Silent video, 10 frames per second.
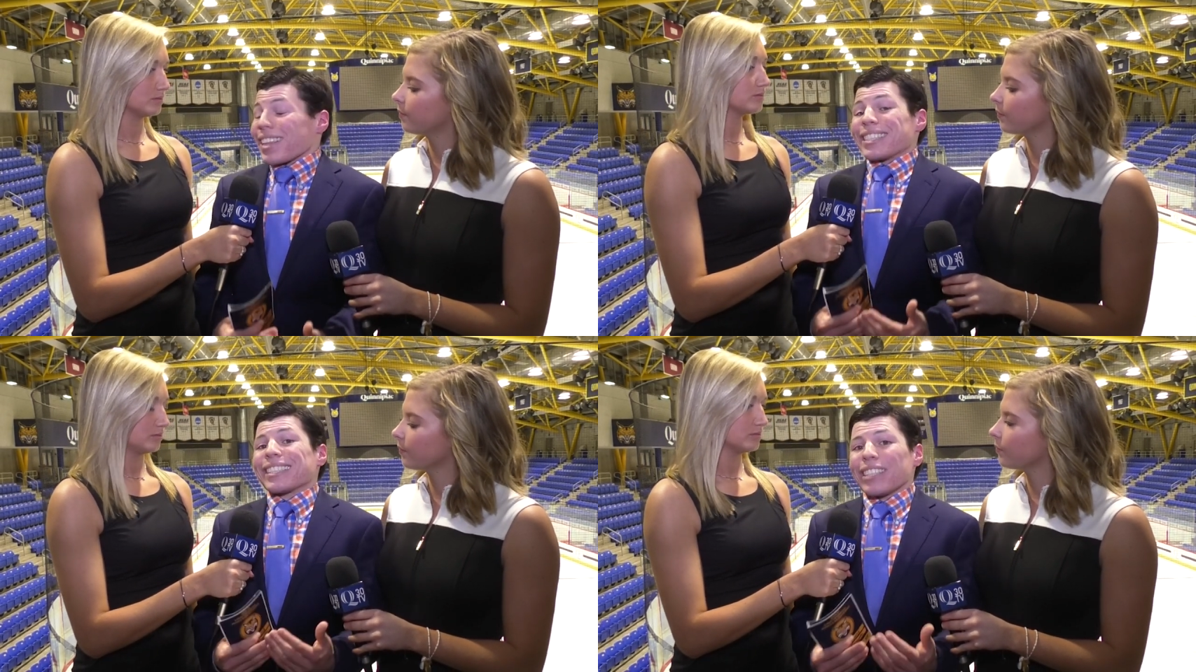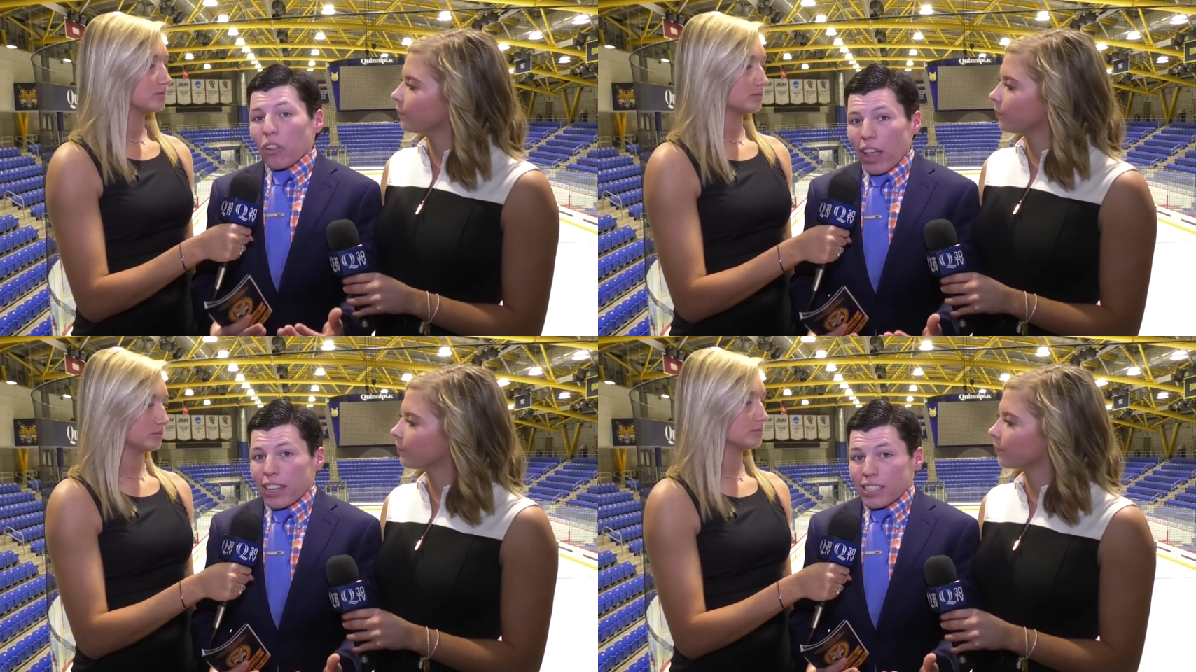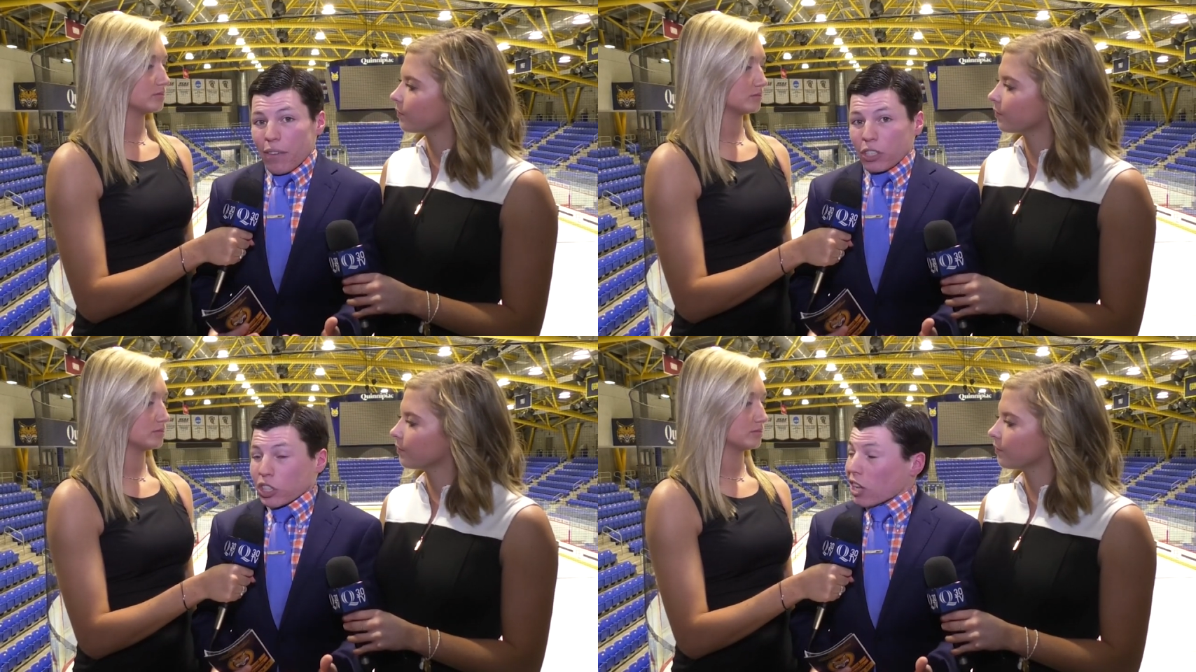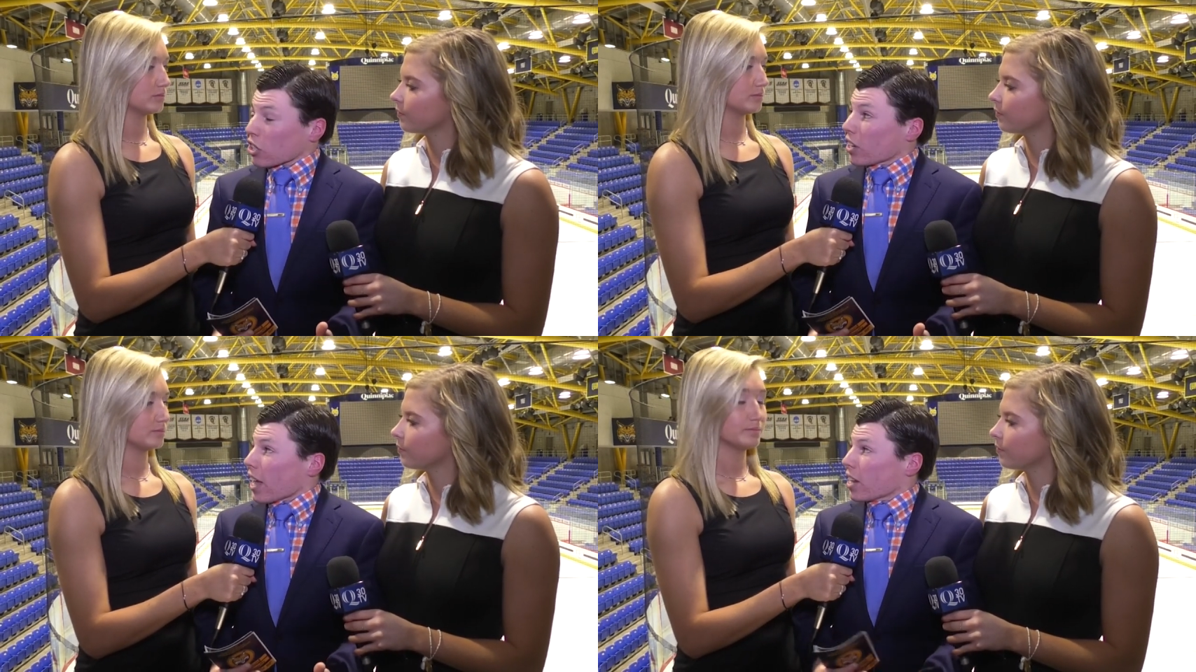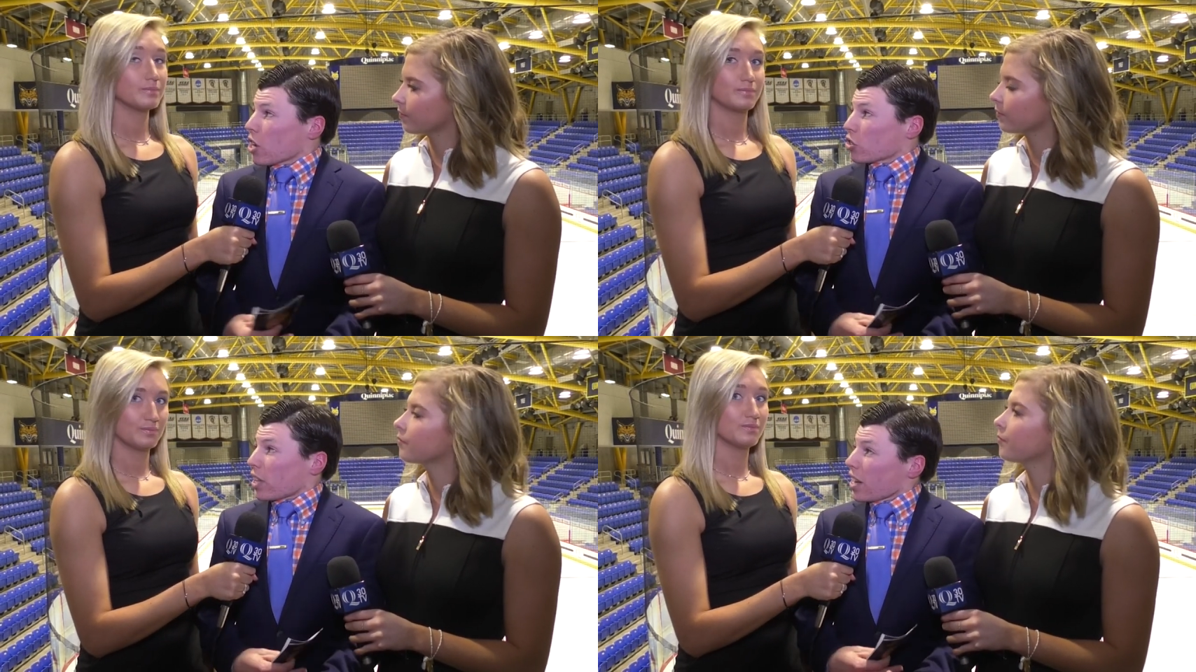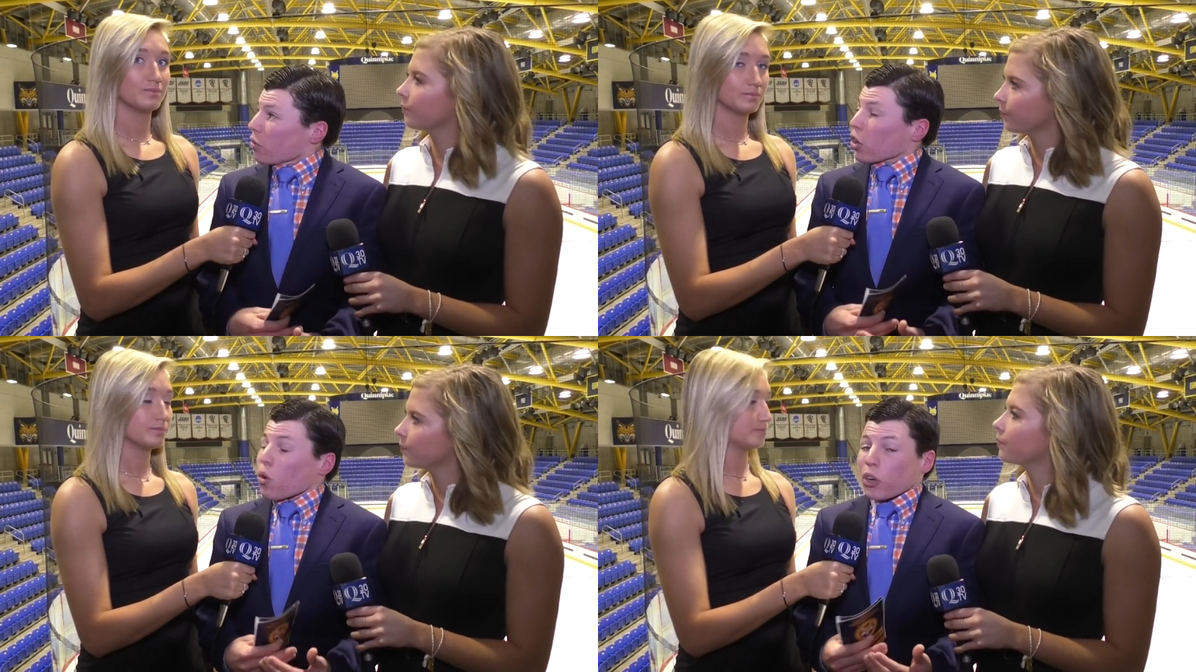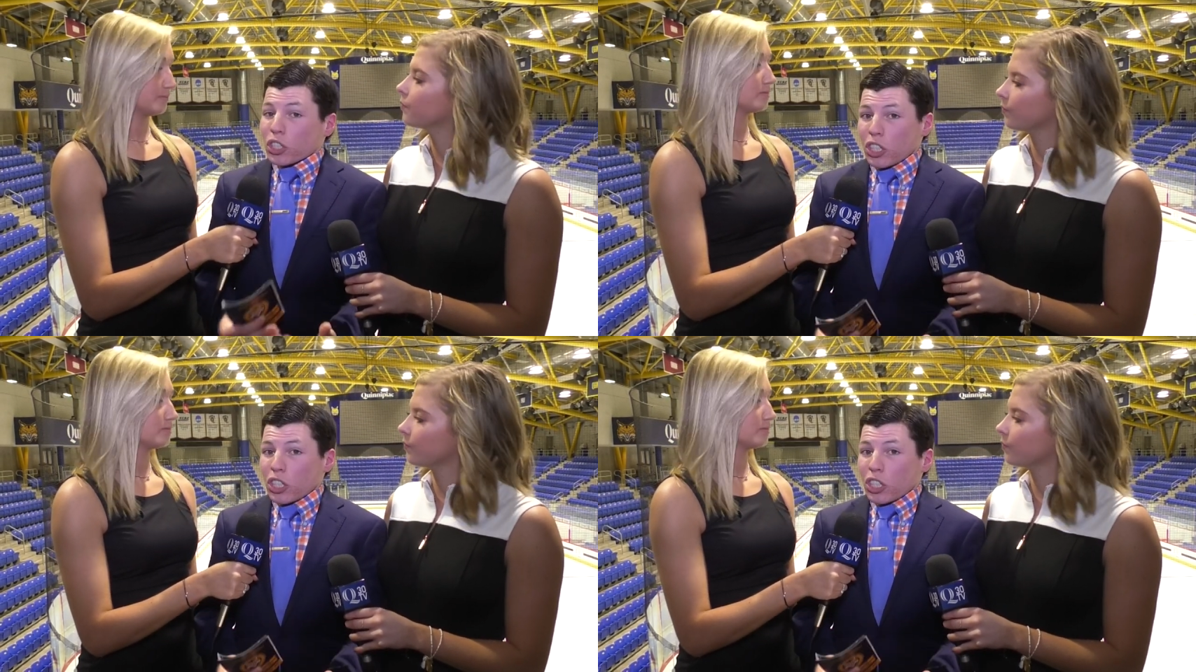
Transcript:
Speaker 1: they still had seven shots on net. So they didn't record a